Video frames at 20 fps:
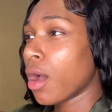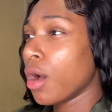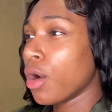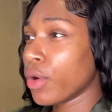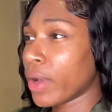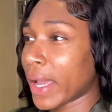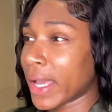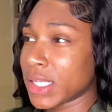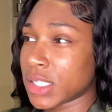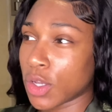
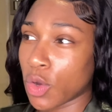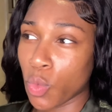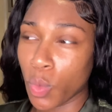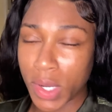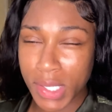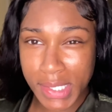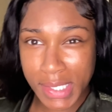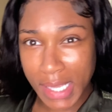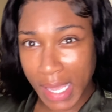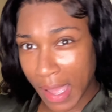Okay, so
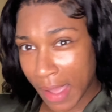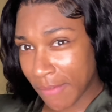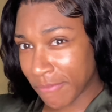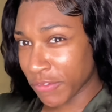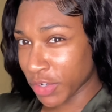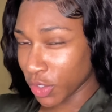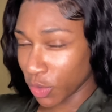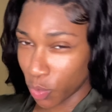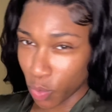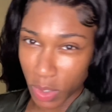one time
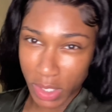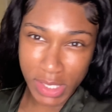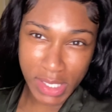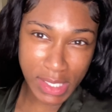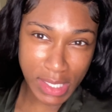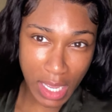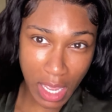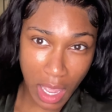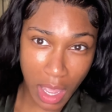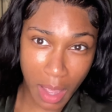for the one
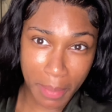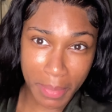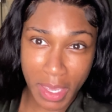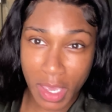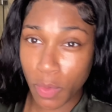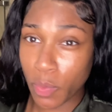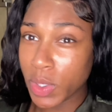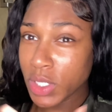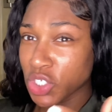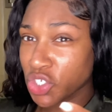time,
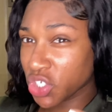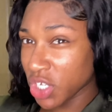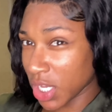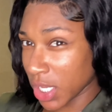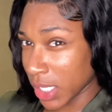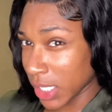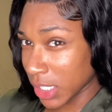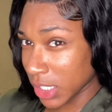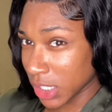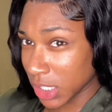can we
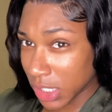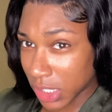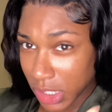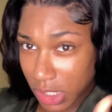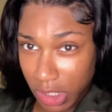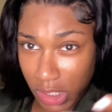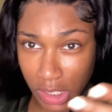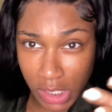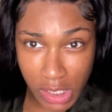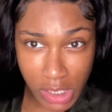
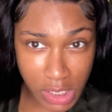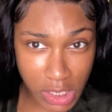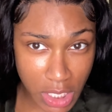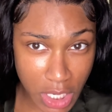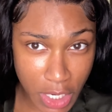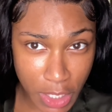just